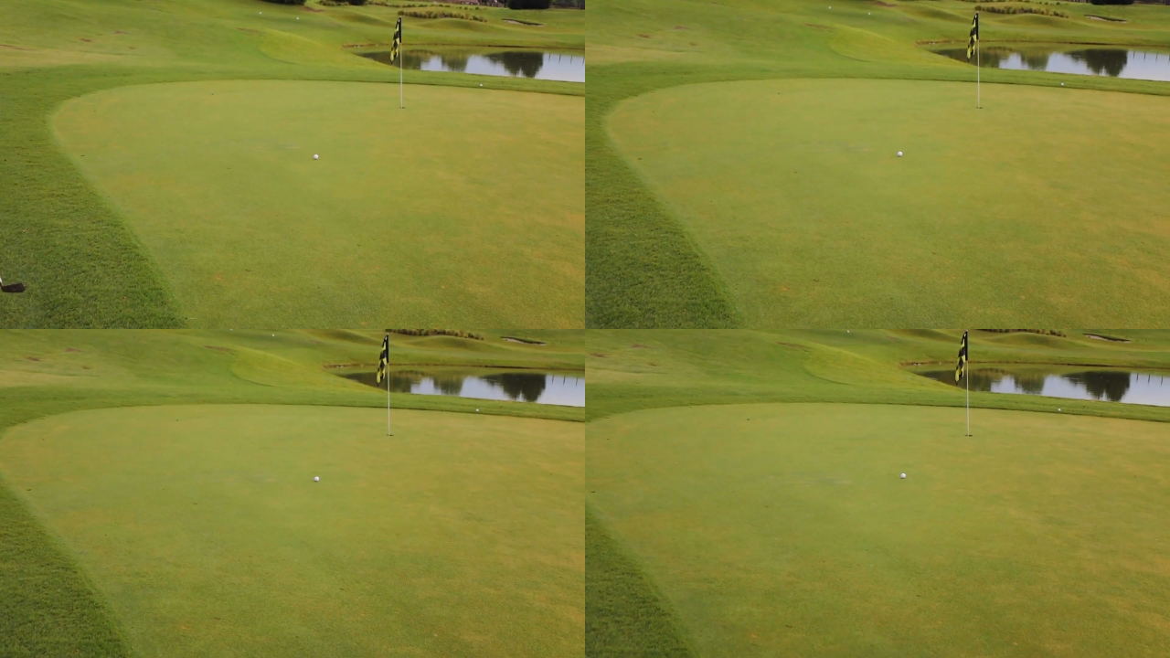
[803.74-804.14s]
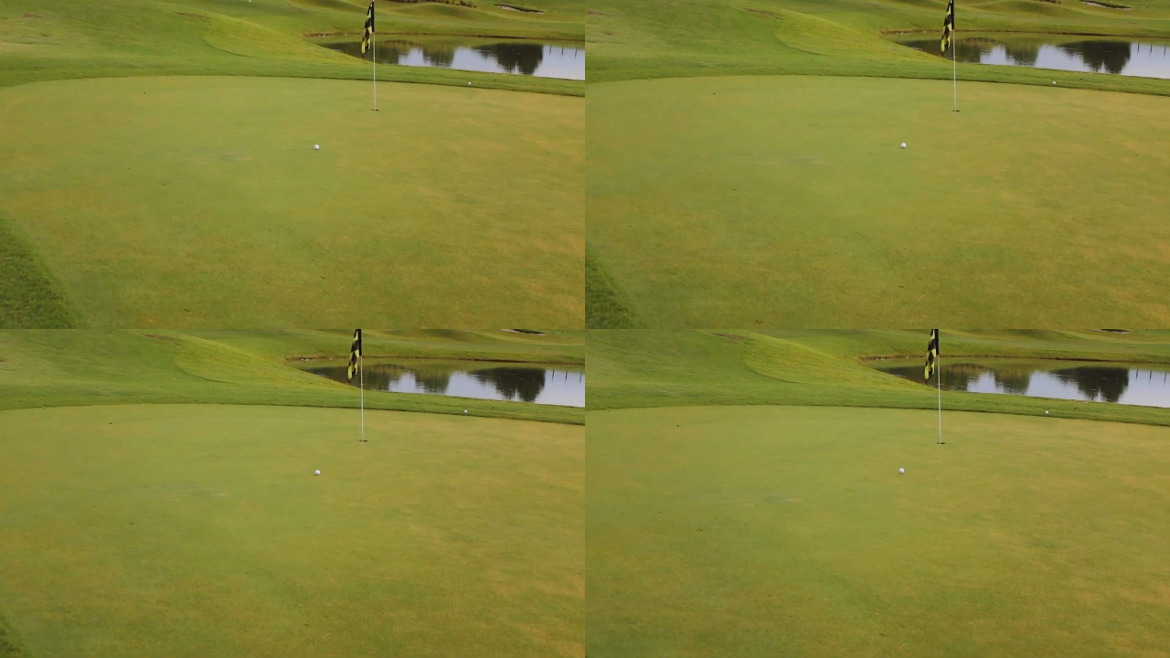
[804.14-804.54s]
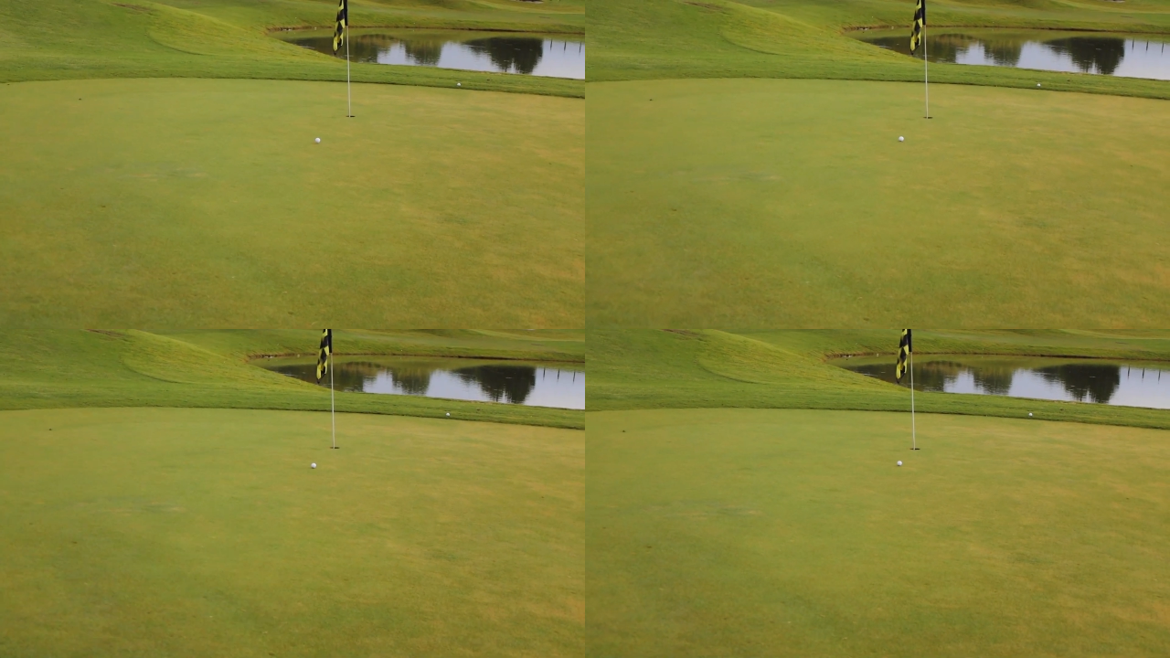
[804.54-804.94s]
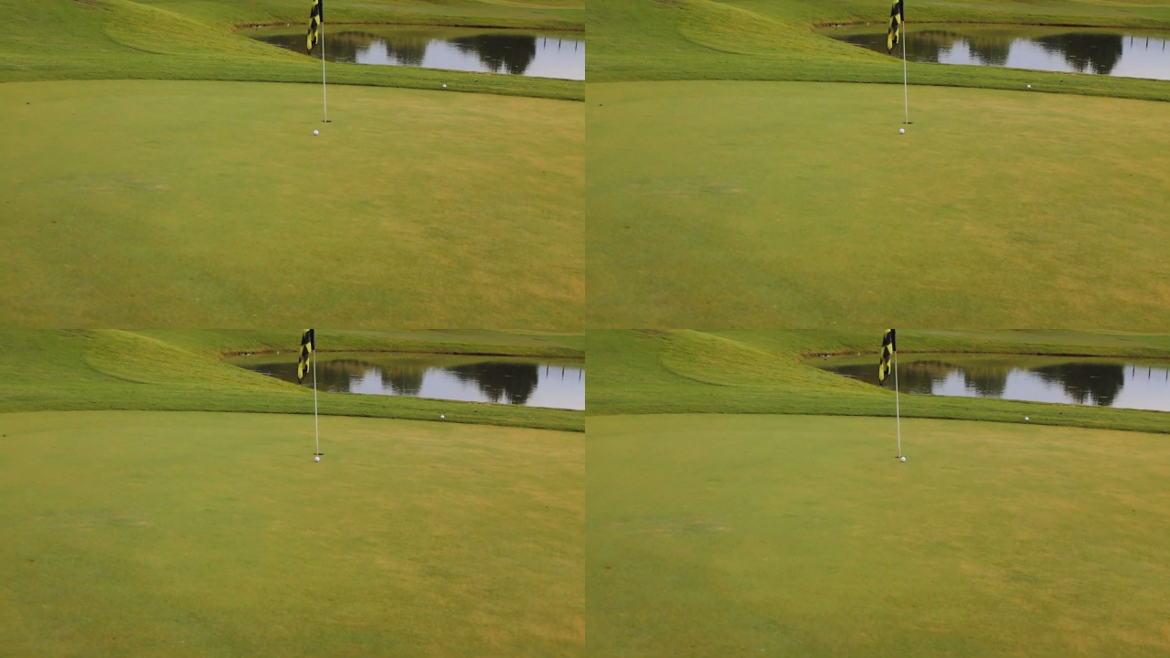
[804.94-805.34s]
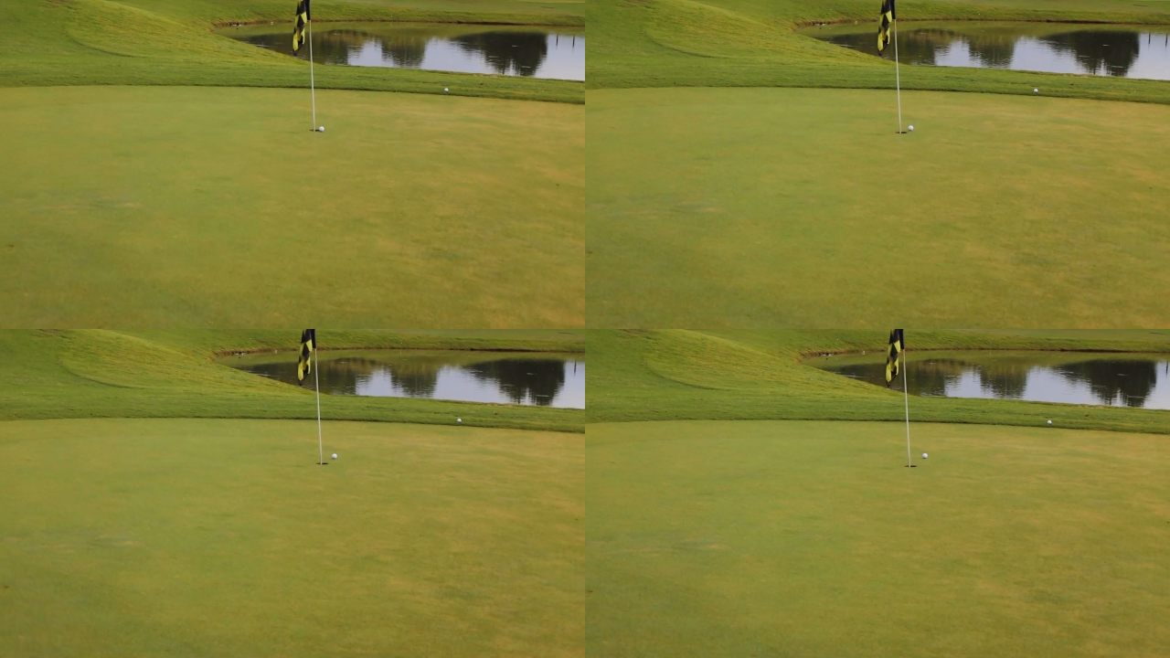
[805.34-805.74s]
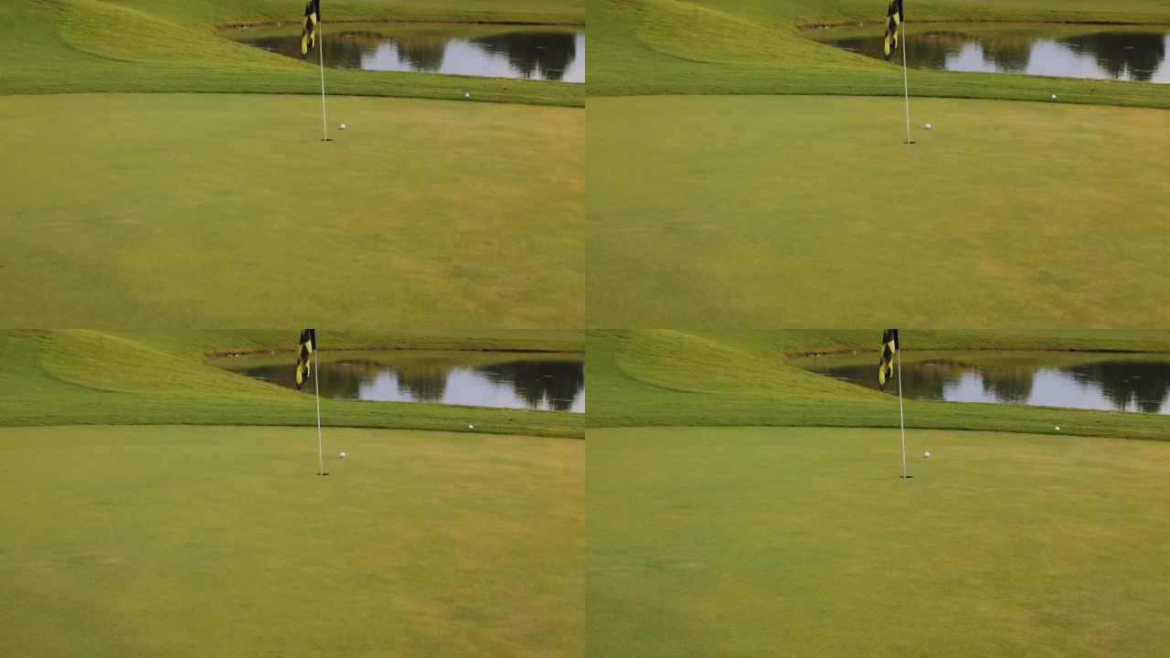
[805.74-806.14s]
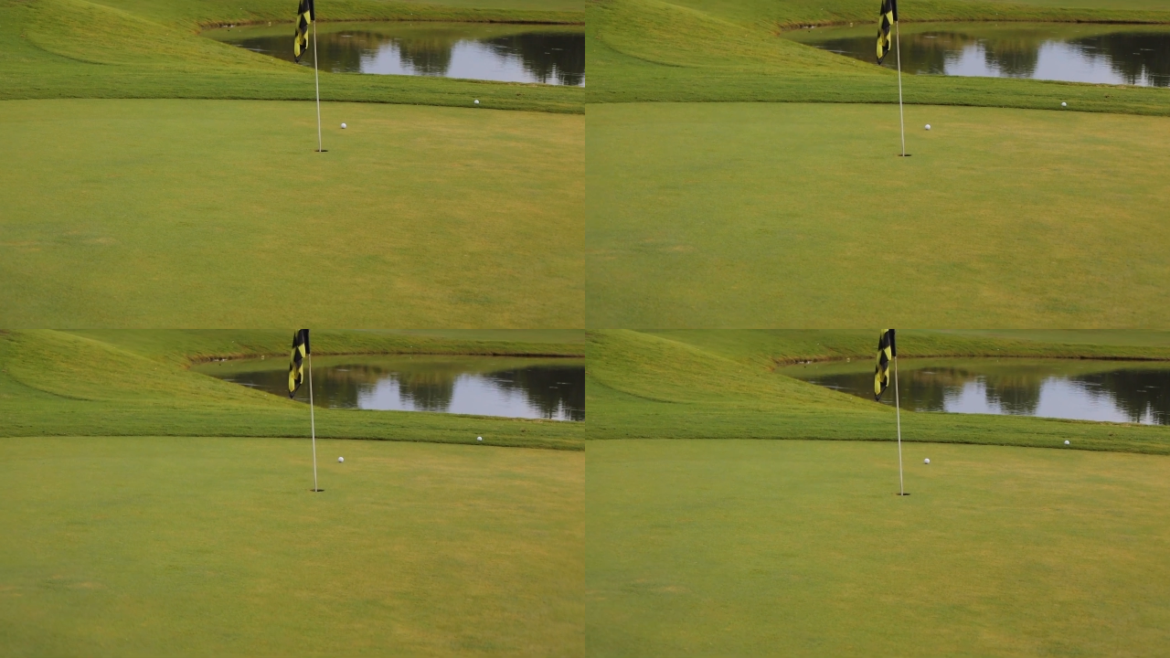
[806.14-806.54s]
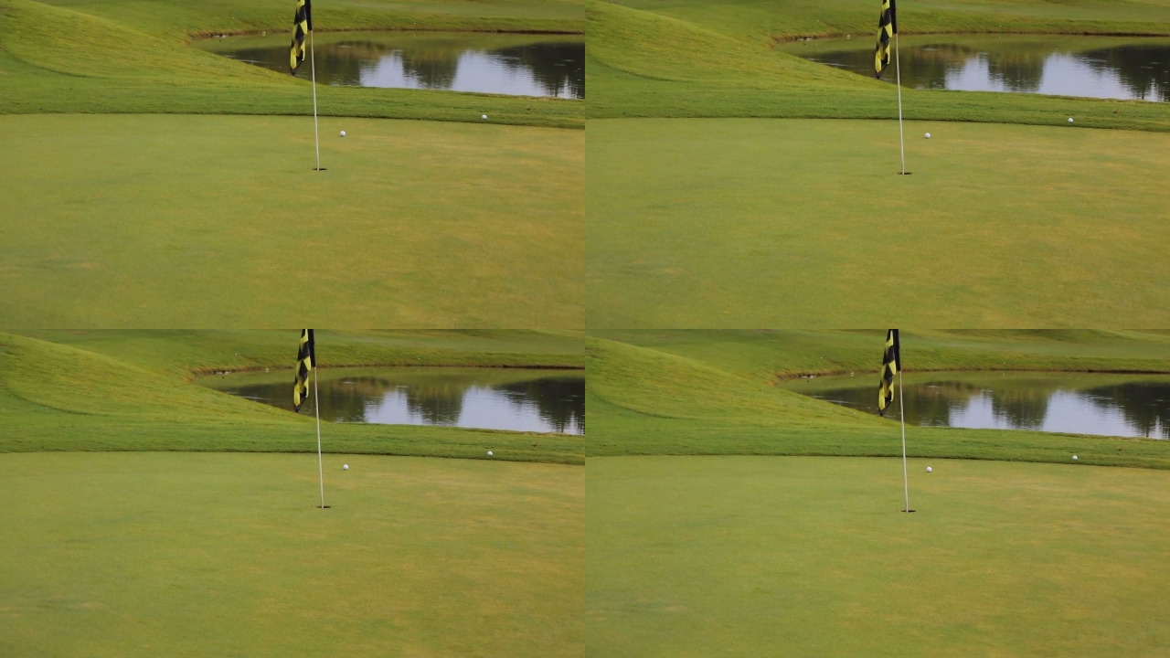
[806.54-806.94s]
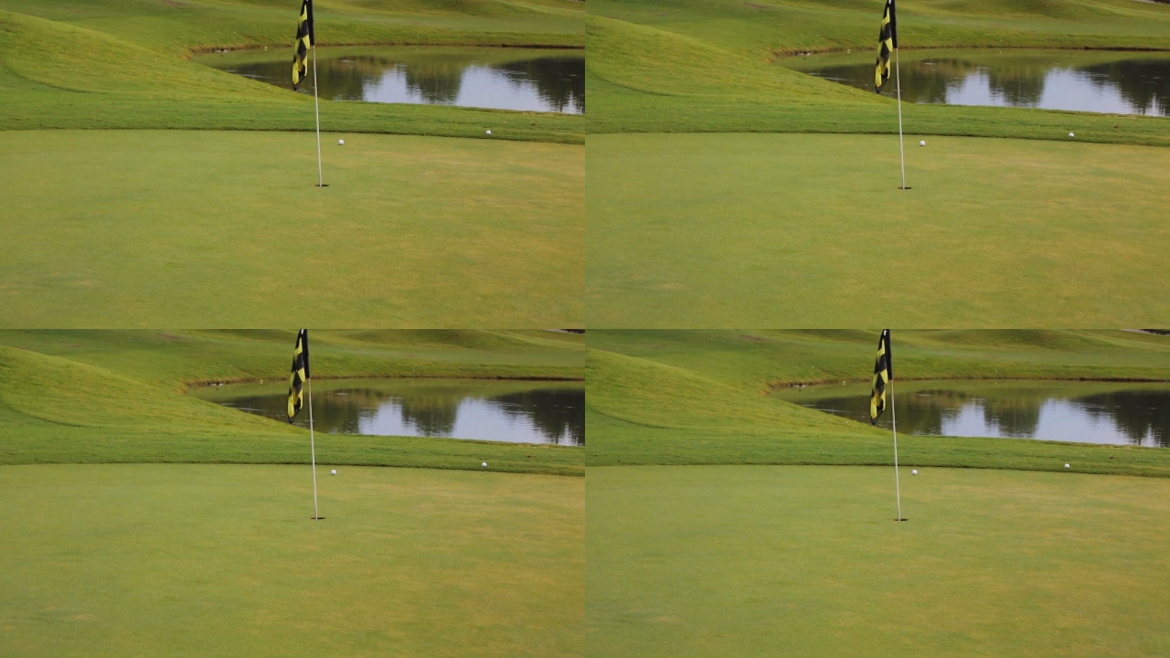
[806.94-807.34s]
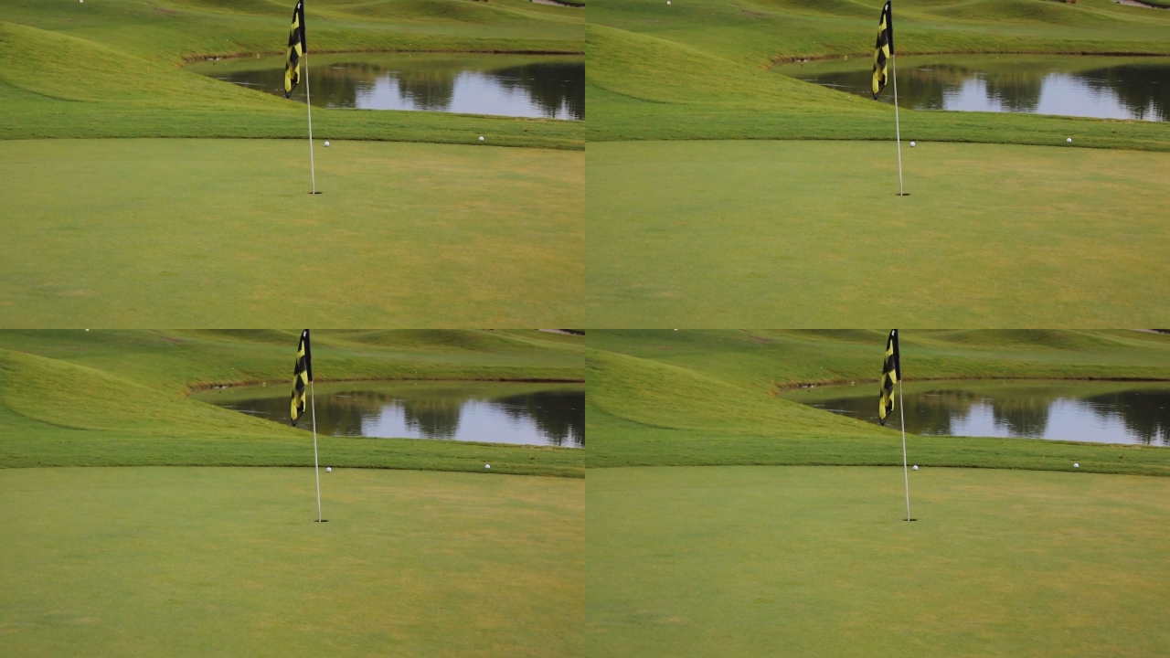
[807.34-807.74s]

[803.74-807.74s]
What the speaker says: (no speaker visible)